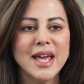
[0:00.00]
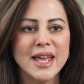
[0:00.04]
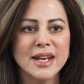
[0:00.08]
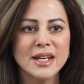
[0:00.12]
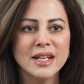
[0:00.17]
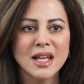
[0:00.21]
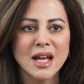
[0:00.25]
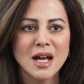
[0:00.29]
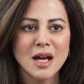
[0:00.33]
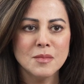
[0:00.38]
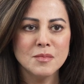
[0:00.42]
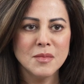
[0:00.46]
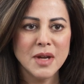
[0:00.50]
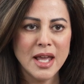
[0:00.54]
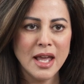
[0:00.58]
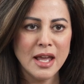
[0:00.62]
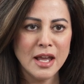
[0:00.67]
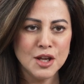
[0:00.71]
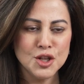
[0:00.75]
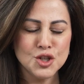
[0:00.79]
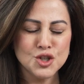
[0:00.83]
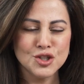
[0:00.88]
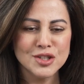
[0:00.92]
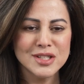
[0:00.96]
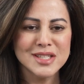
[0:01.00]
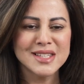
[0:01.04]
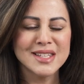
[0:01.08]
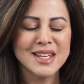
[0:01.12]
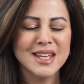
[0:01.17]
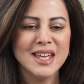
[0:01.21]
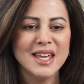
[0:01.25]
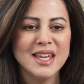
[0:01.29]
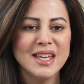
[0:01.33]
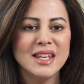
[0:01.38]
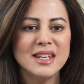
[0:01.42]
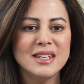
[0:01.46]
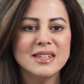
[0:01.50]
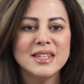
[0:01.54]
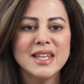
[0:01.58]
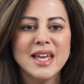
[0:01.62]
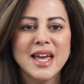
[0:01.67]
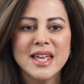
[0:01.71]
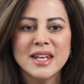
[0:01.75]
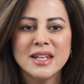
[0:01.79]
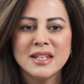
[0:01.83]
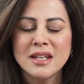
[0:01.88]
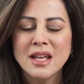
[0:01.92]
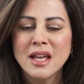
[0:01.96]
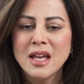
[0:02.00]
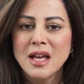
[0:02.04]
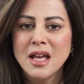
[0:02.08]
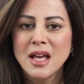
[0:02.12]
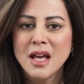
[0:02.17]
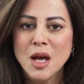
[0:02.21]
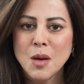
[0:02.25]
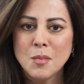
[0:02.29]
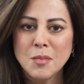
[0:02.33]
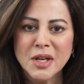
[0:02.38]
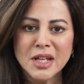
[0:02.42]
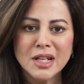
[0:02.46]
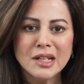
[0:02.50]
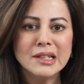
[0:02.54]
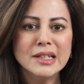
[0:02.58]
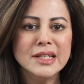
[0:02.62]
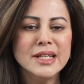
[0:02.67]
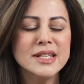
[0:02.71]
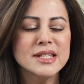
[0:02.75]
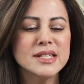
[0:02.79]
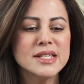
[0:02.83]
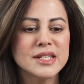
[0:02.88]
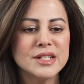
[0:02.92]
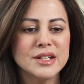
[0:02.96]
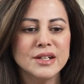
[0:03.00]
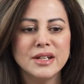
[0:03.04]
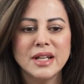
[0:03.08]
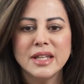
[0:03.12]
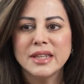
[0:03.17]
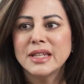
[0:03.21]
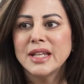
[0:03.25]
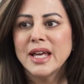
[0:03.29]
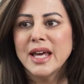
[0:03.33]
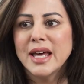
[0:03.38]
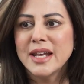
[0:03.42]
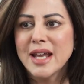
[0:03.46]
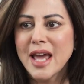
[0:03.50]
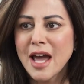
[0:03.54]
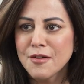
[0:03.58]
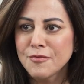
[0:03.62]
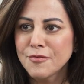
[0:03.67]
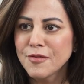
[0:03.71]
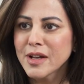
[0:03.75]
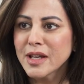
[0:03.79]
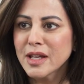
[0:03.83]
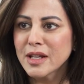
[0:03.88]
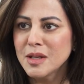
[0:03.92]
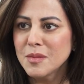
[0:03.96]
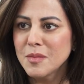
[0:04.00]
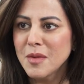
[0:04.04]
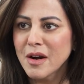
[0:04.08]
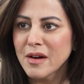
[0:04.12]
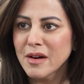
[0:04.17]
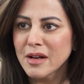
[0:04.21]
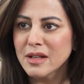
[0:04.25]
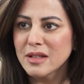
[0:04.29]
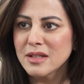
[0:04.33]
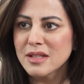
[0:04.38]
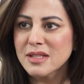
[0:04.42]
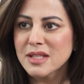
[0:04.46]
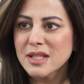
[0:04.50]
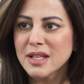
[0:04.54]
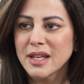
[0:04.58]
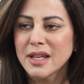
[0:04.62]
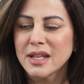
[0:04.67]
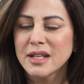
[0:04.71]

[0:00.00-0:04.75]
then come Asian skin, then Middle Eastern, and then African American skin.